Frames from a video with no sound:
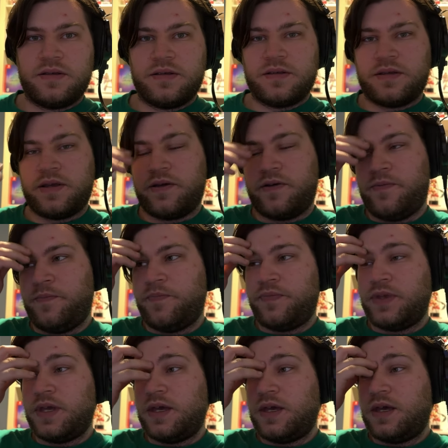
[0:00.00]
So
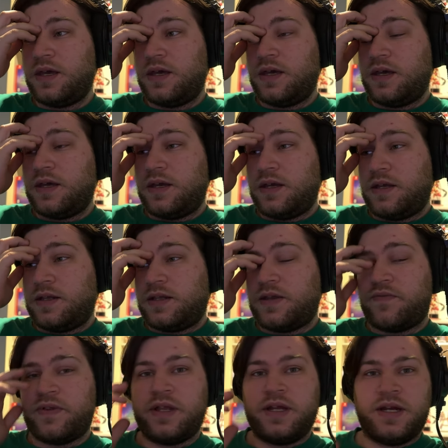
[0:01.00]

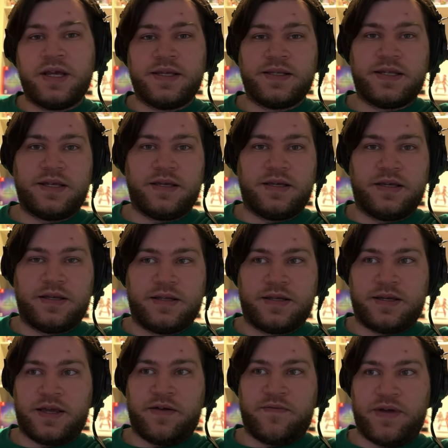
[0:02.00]
definitely nice to, to
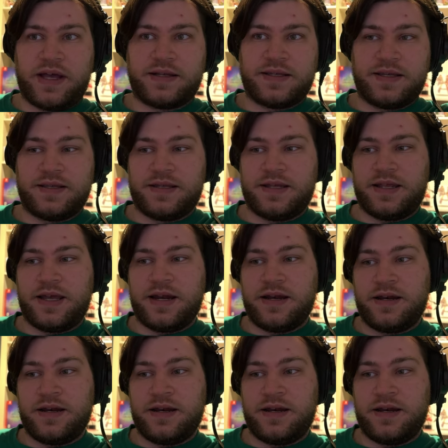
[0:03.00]
have access to that.